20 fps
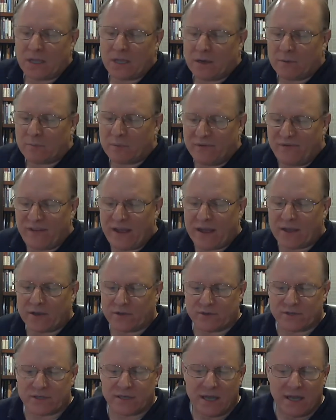
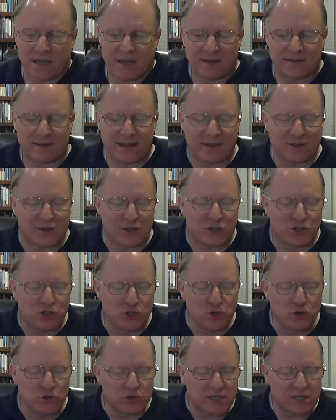prevails that the
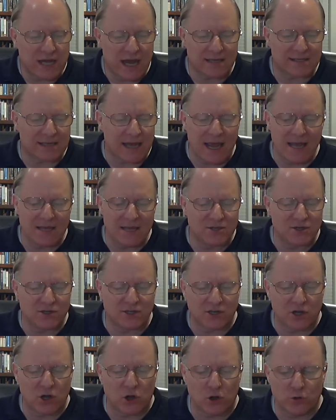juice has ages
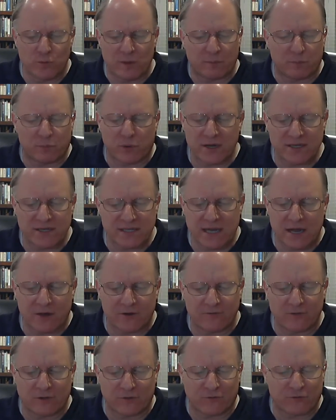ago been pressed out
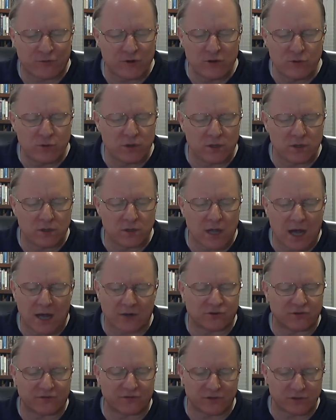of the free will
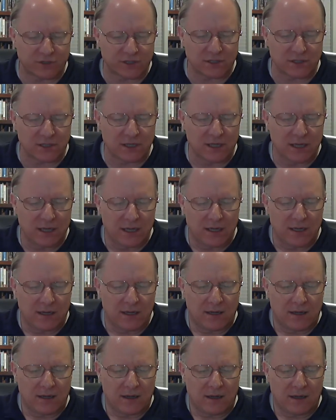controversy,
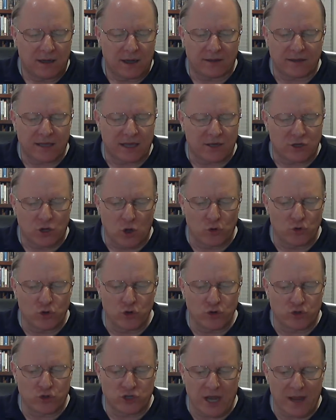and that no
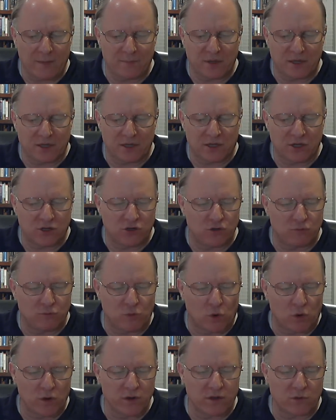new champion can do
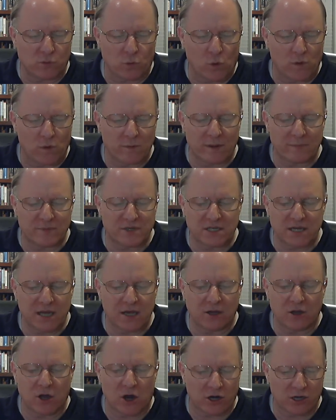more than warm up
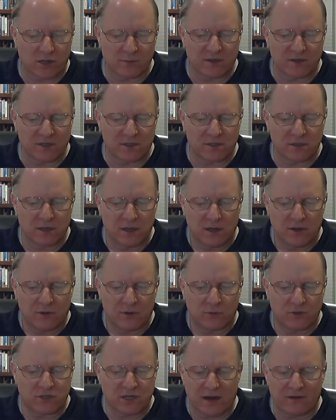stale arguments
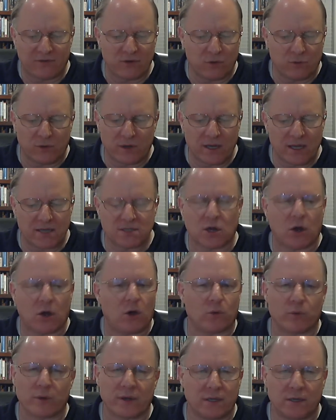which everyone has
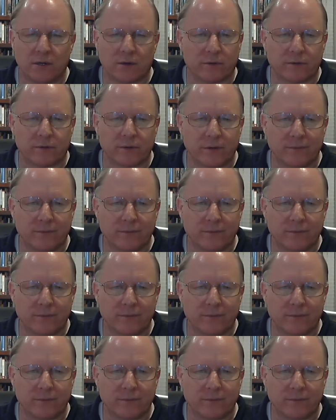already heard.